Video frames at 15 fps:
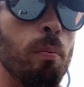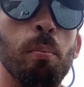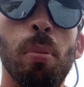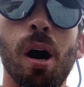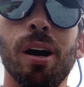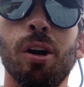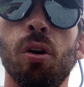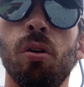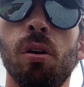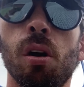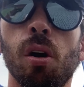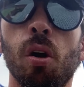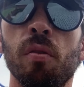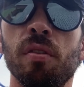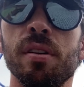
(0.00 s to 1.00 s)
buckle
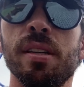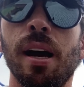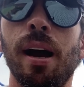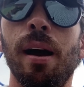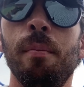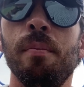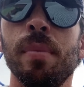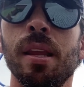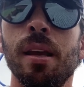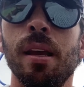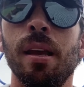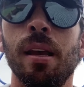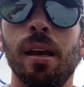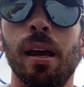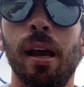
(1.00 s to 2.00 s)
over time
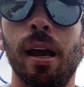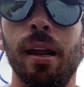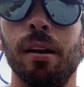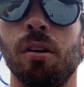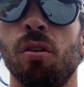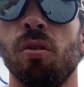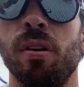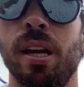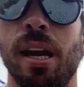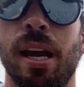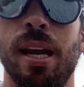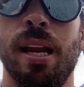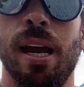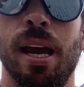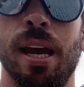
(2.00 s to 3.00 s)
and
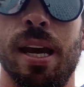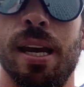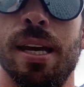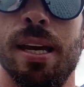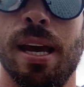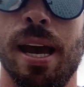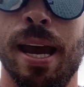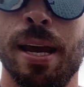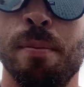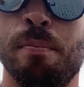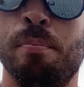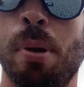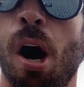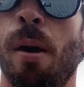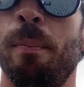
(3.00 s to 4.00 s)
create a
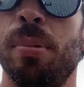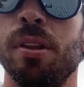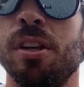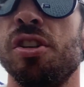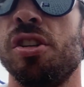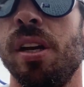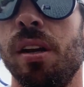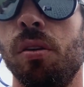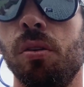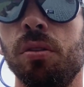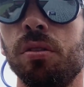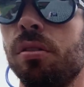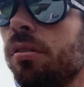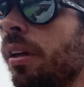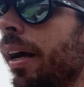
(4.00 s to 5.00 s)
bump in the
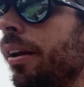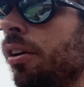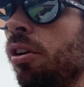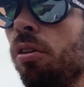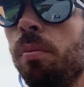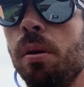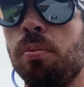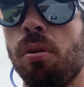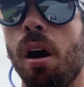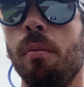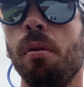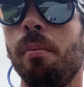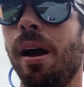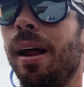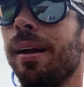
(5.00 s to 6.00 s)
shingles that could be
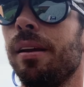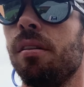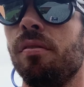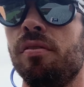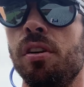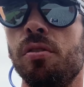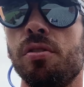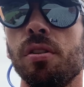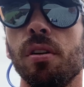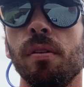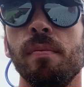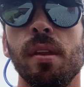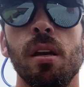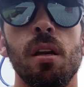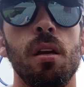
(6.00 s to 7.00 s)
problematic in the future.
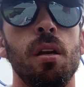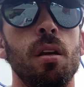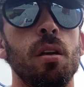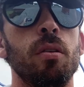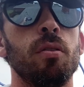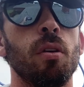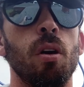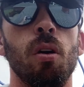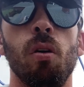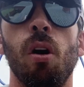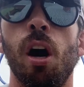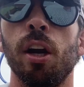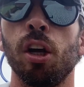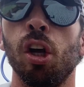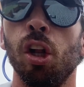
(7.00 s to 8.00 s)
So
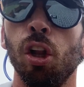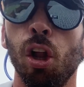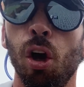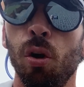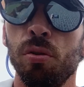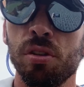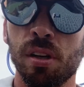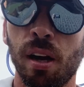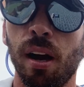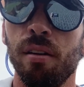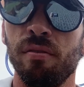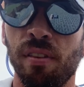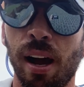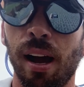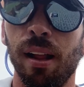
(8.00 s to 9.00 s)
on closed cut
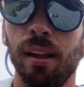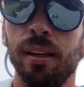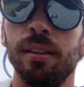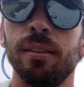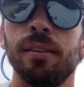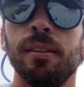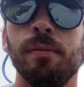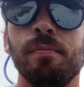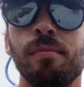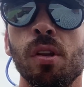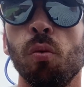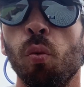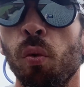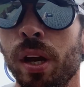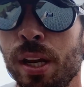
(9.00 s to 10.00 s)
valleys,
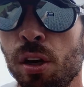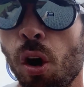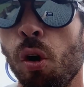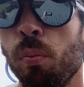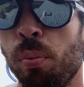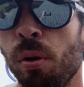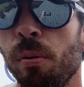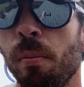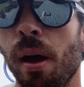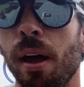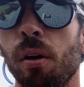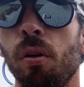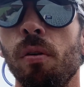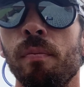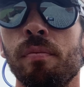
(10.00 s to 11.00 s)
we don't put
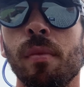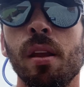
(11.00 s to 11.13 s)
metal.